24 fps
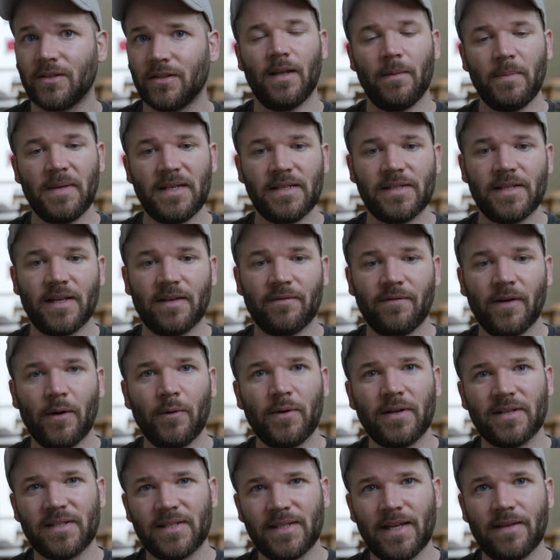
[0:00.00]
That means if I were
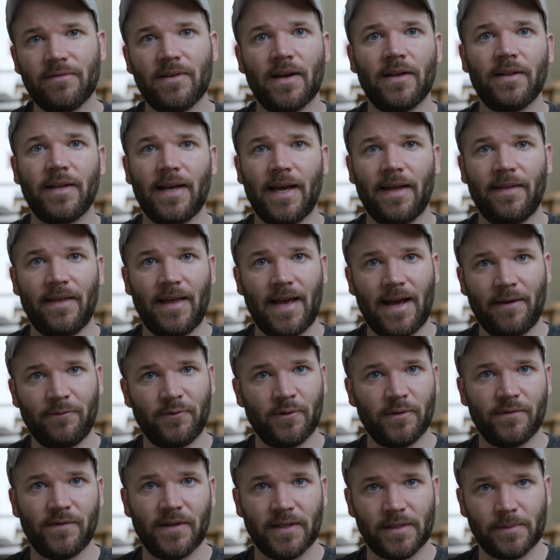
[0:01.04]
to save out that
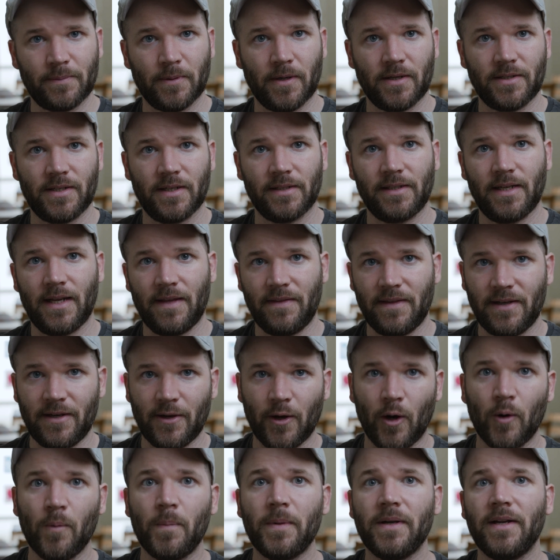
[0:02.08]
After Effects project and then
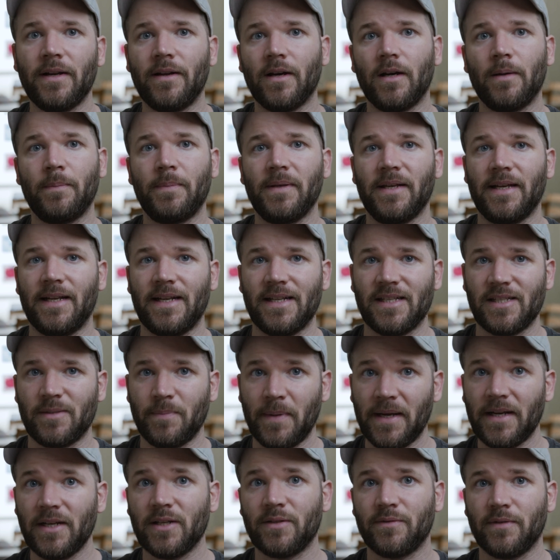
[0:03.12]
open it up in a
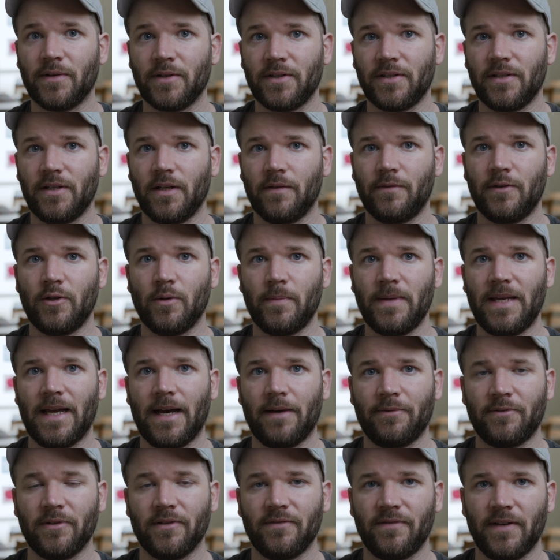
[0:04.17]
Spanish version of Adobe
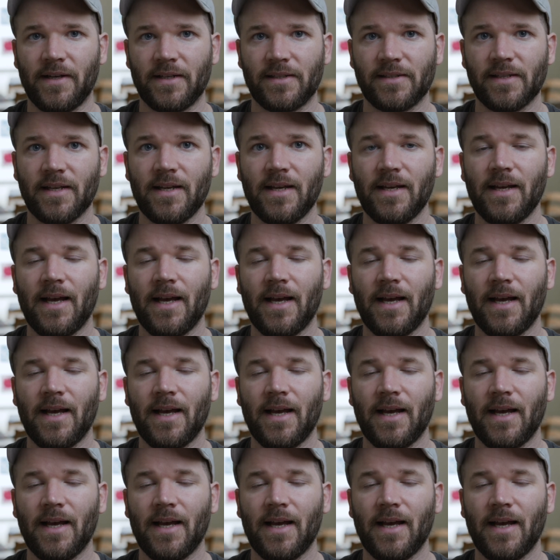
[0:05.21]
After Effects,